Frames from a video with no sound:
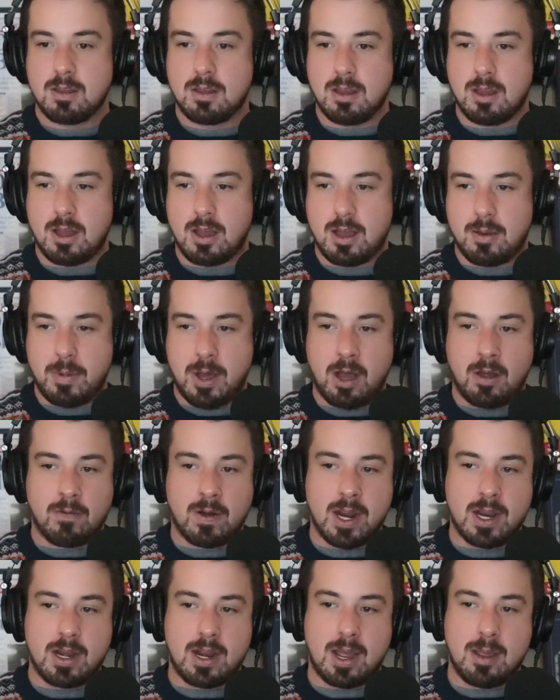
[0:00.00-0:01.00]
All
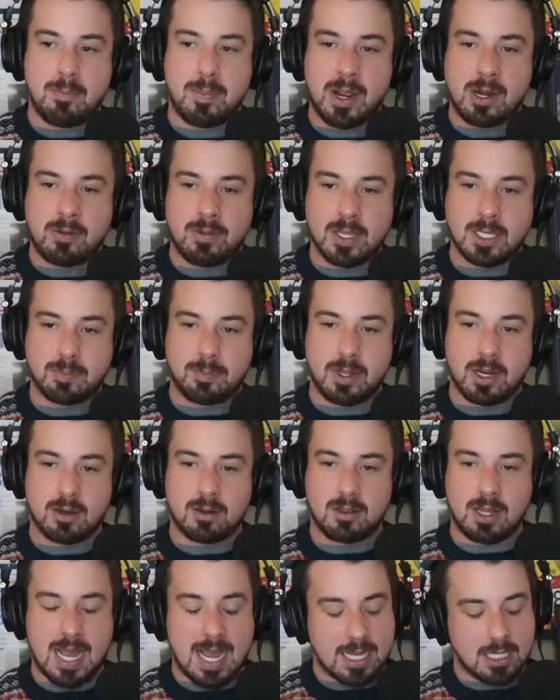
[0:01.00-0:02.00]
right, I bet on this player
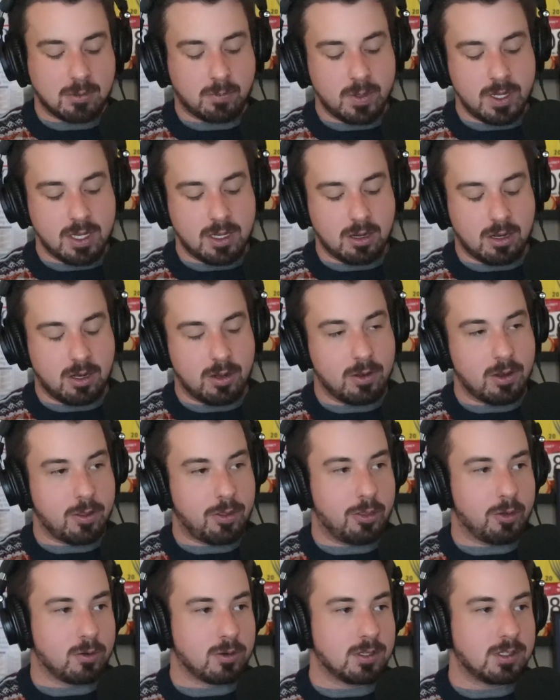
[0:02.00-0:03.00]
last week on
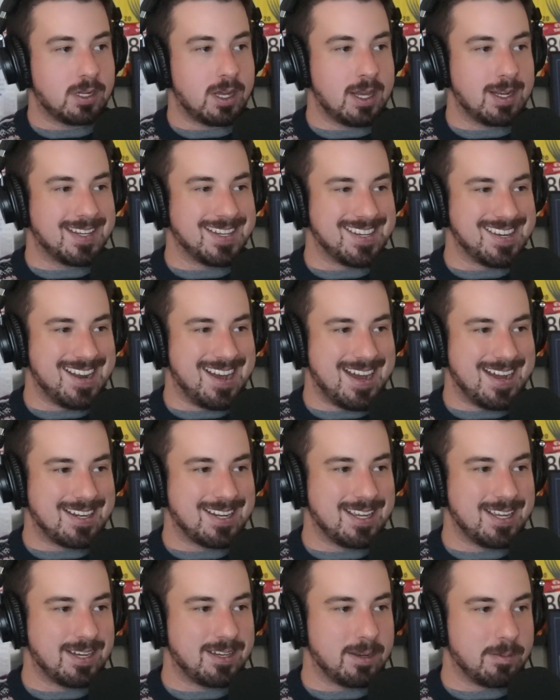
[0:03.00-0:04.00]
Thursday. It did not
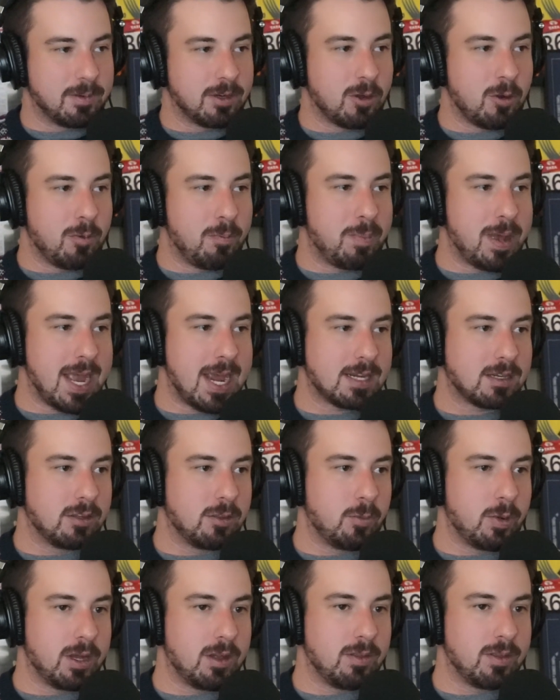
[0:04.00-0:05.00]
hit. I'm going to go back to the
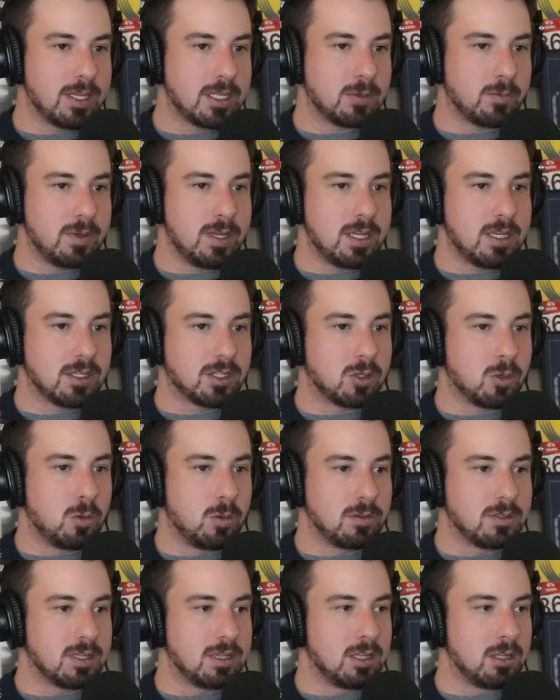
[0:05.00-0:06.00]
well this week. His total
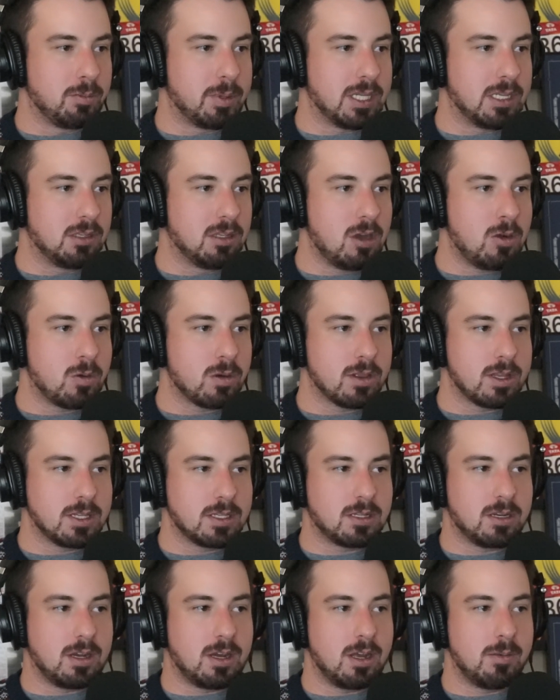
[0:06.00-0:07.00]
is a little bit lower this
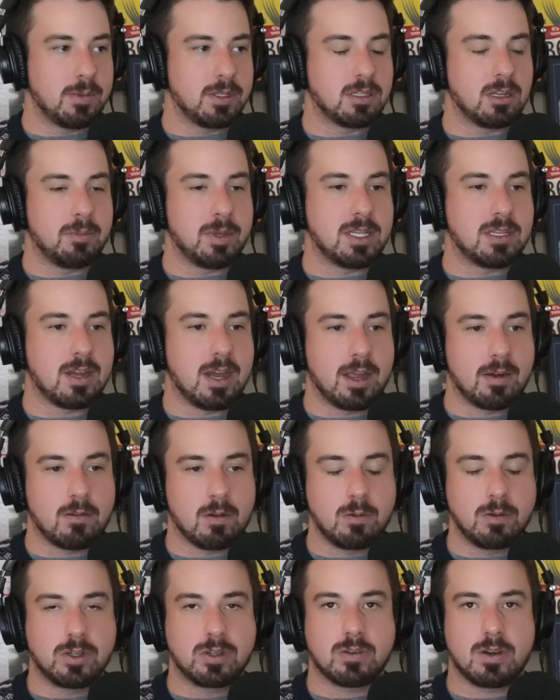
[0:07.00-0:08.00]
time. It's going to be
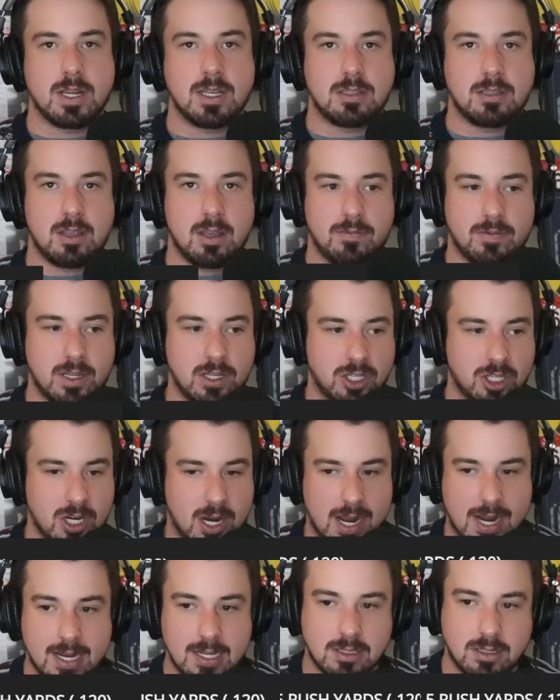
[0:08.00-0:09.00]
Tyrone Tracy of the
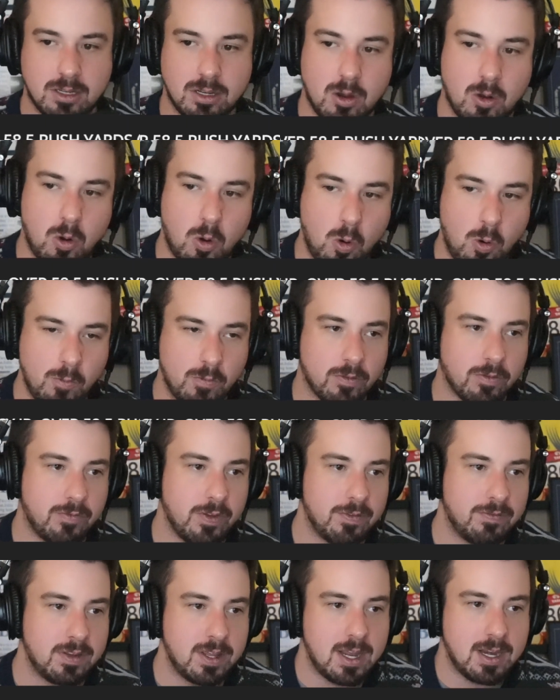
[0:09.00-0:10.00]
Giants to go over
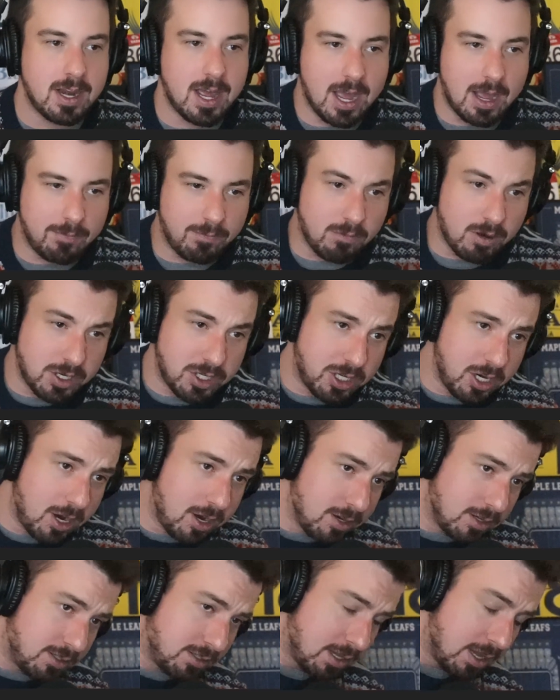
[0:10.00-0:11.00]
58.5 rush
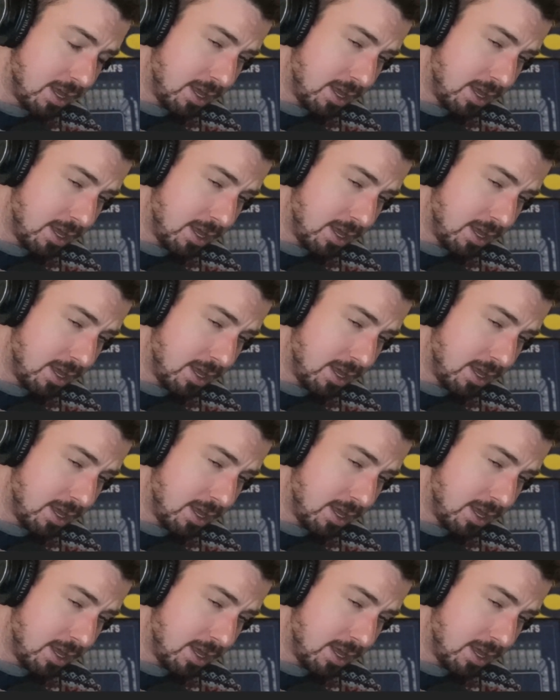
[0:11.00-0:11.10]
yards.